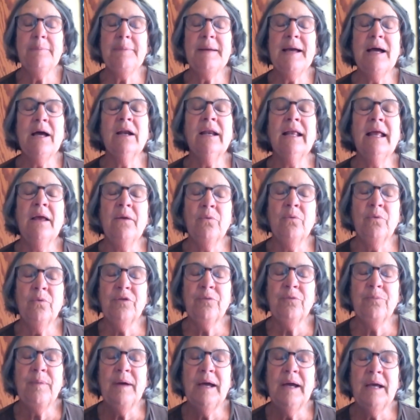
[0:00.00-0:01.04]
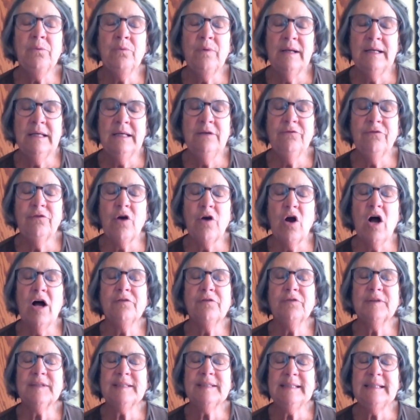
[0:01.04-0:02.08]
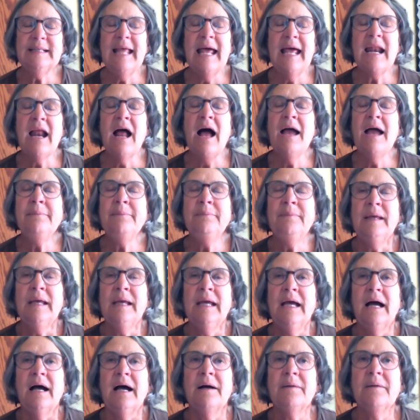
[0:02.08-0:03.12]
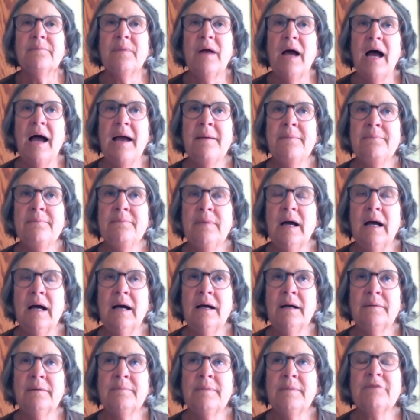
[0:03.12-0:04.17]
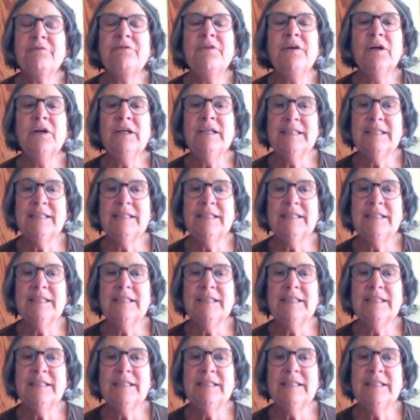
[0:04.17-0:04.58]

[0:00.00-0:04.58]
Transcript: about with my running for office, in that I'm a very